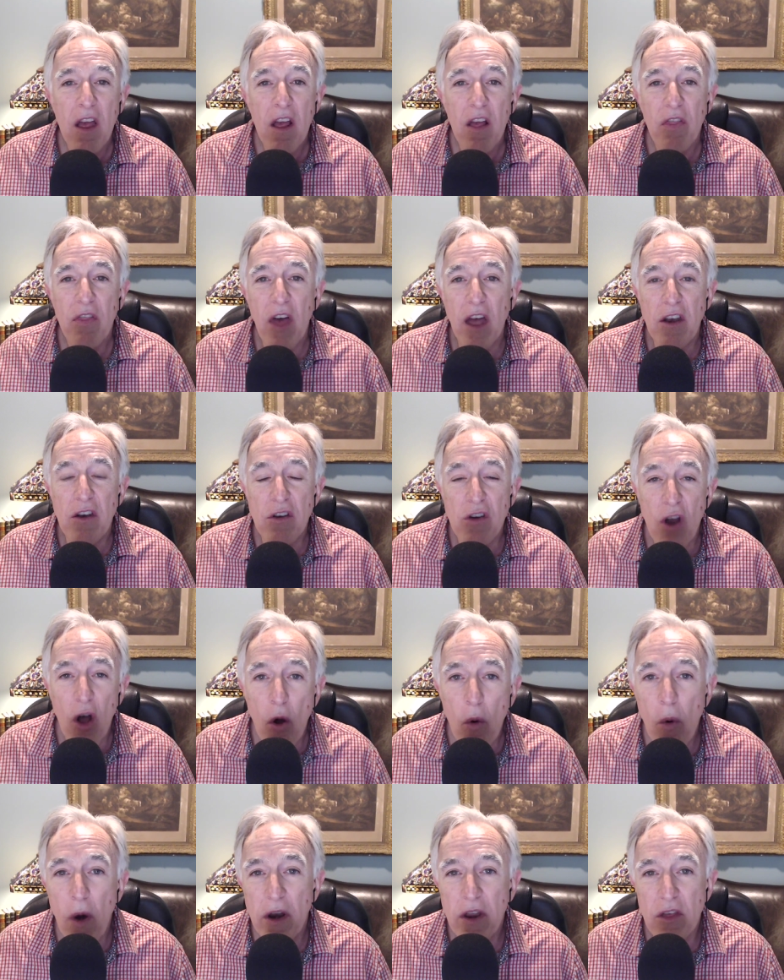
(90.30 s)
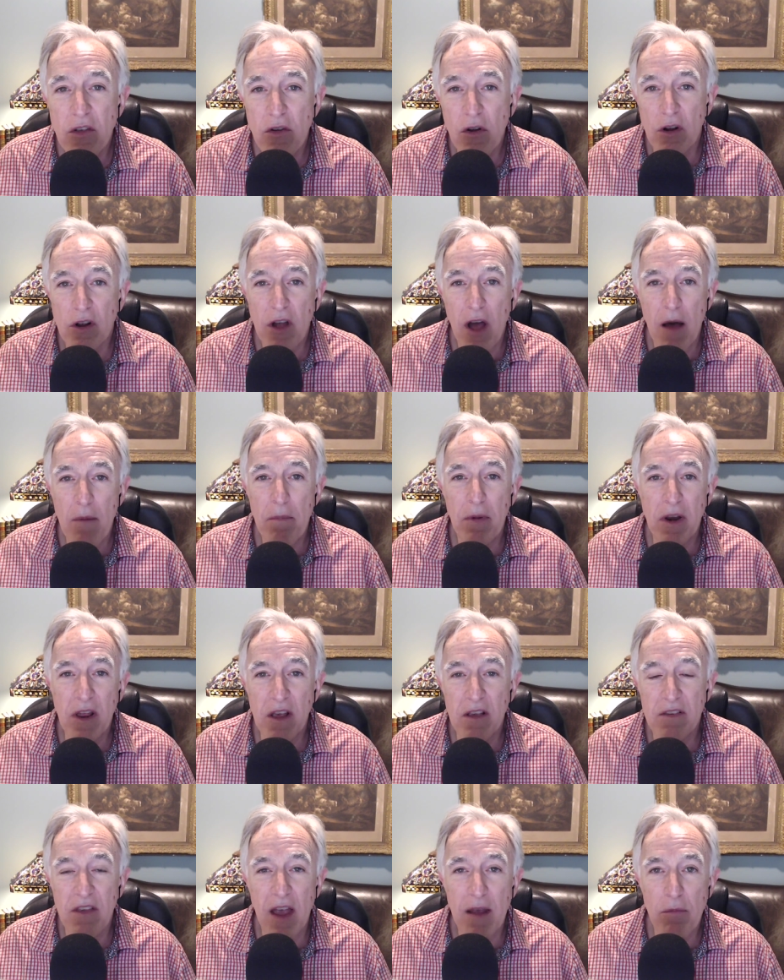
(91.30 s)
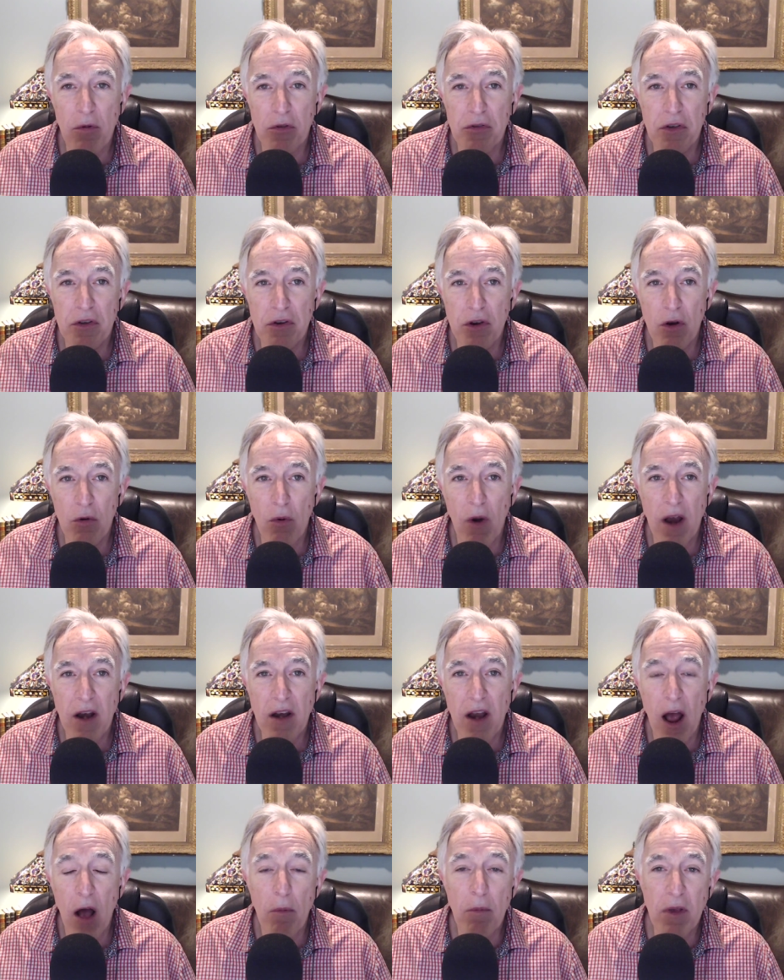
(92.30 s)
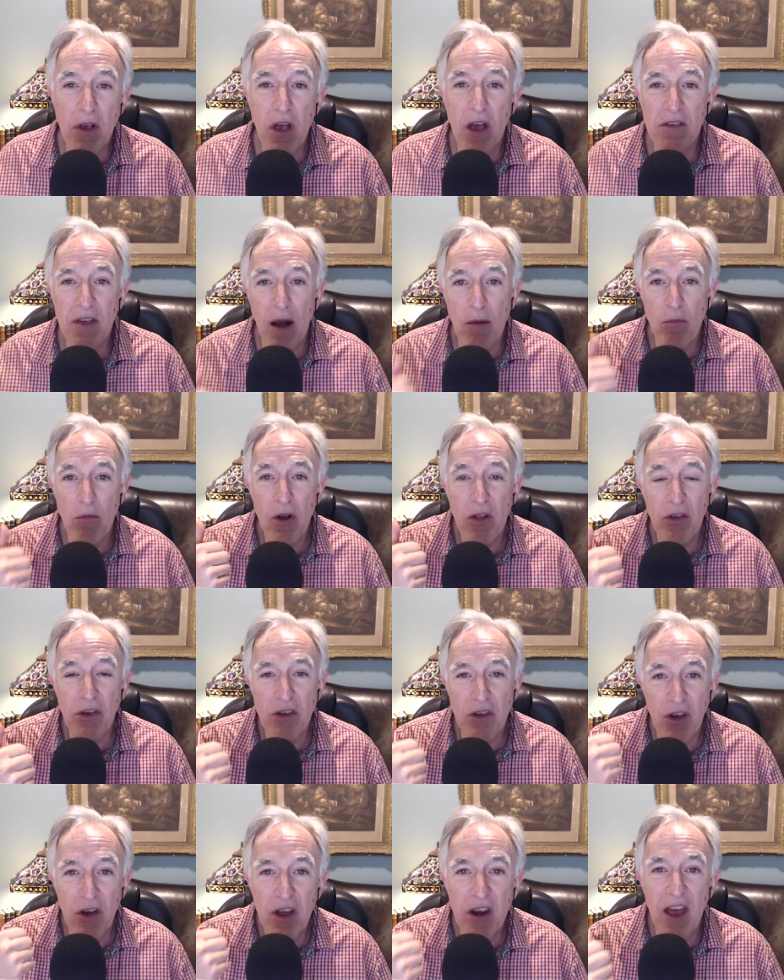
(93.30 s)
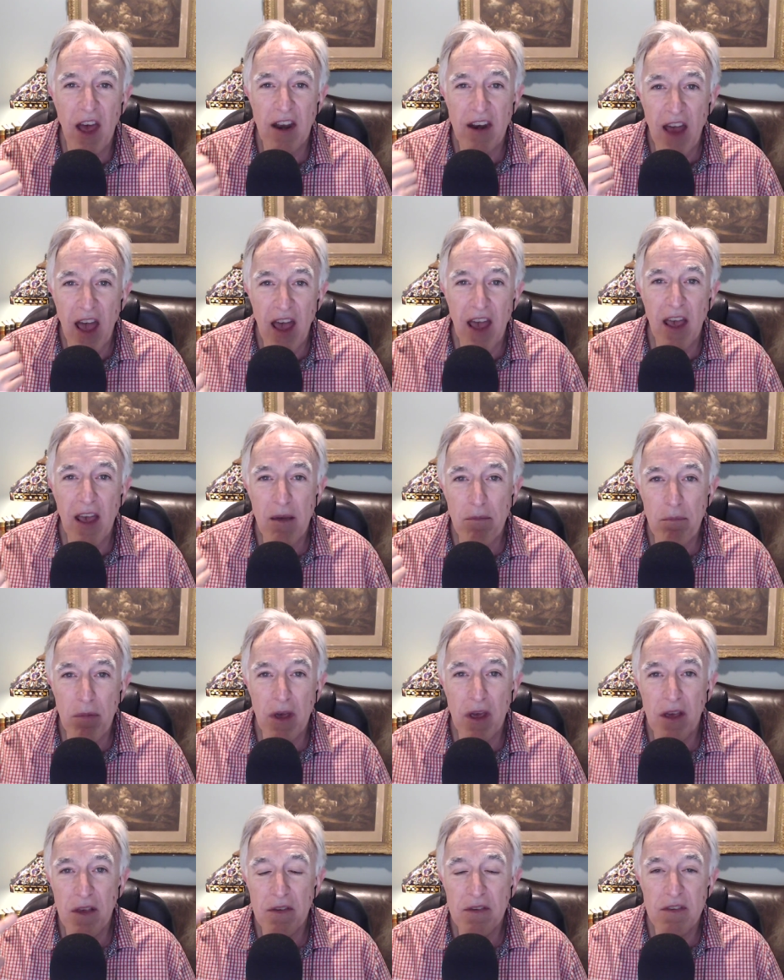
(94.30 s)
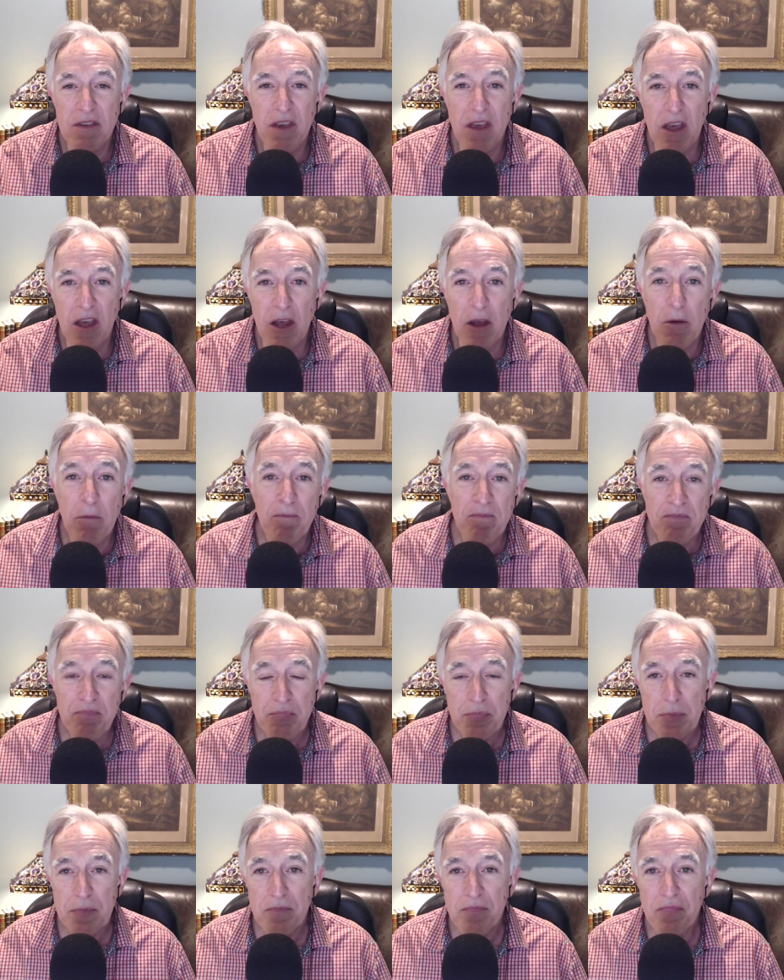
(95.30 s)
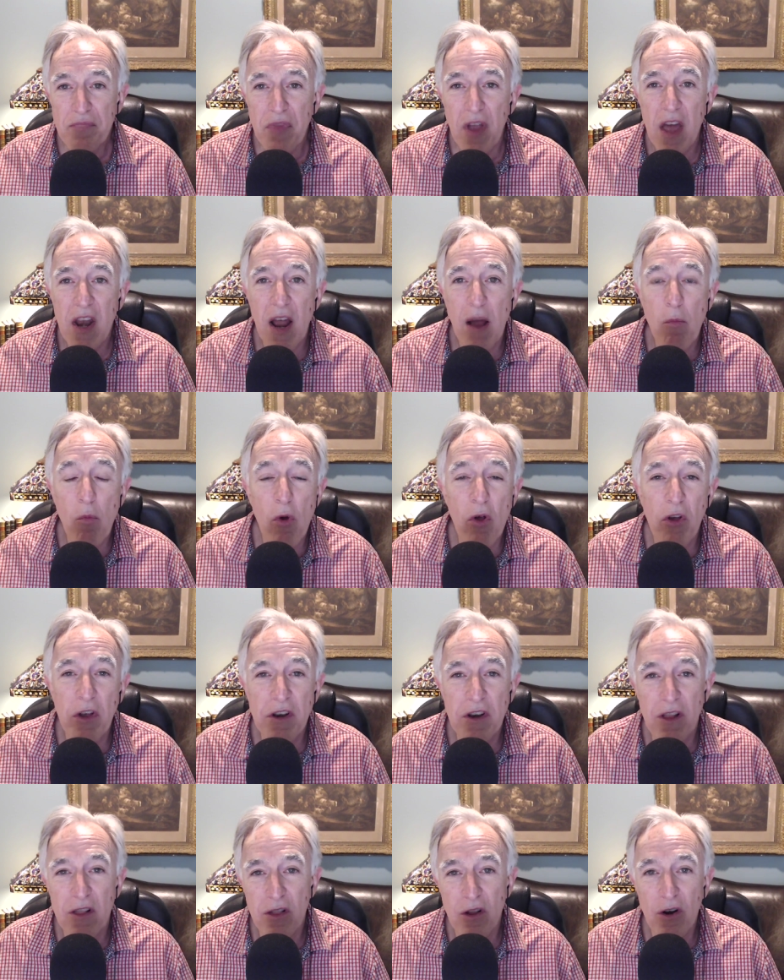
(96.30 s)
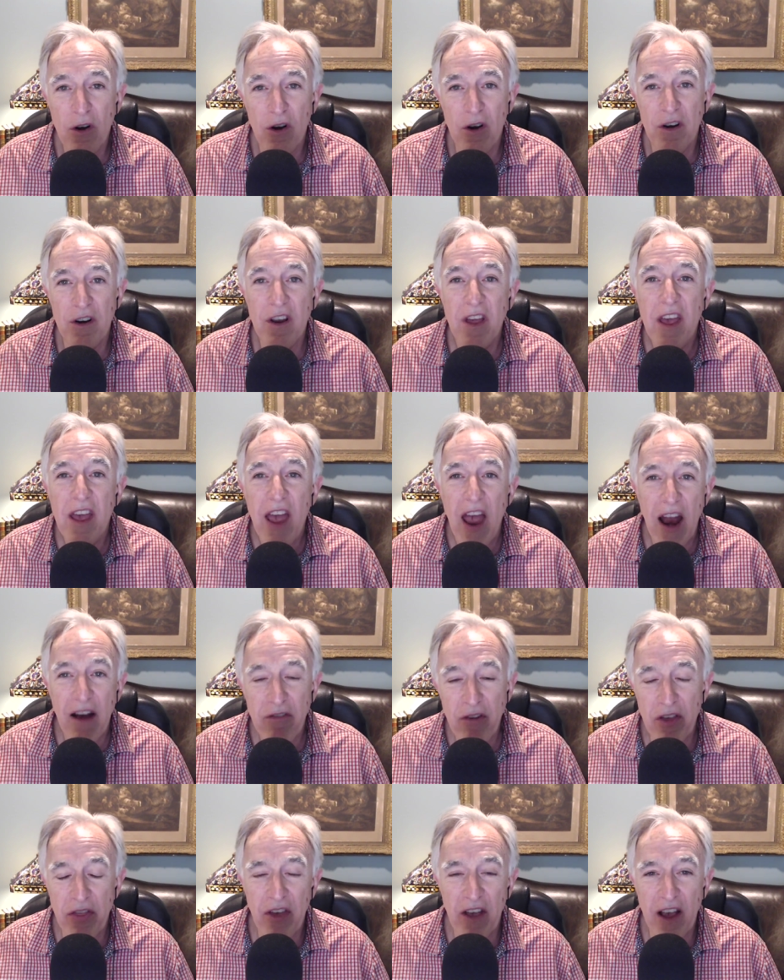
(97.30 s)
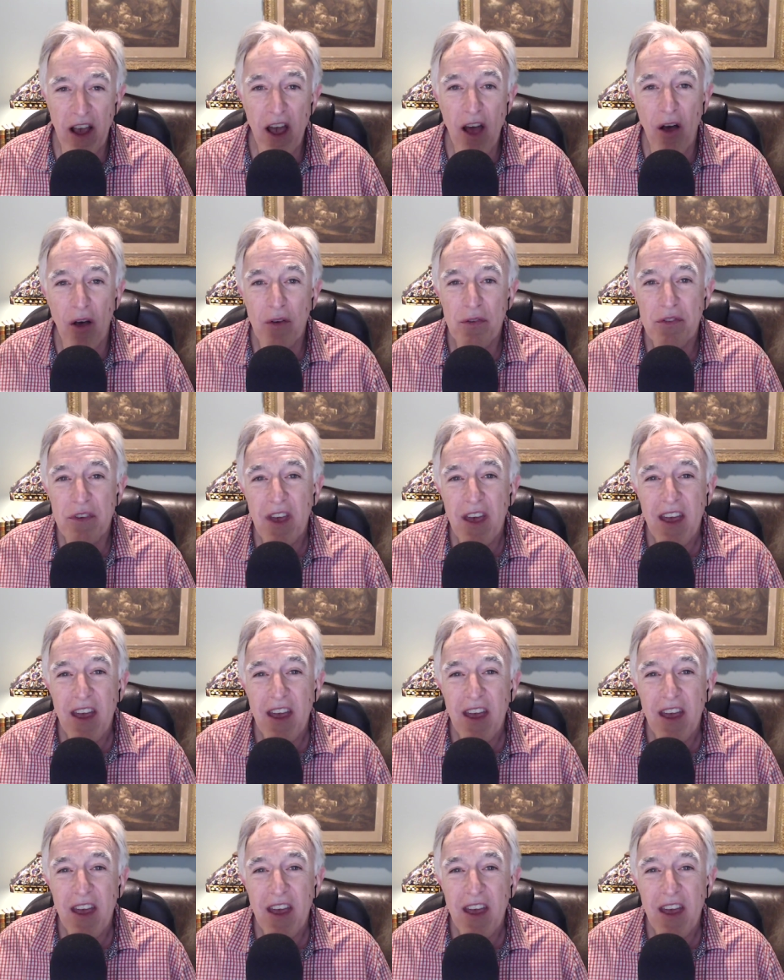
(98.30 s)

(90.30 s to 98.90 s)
that no one in your company is able to do right now? Because I'm really good at A, B, C, and I'm willing to learn everything else.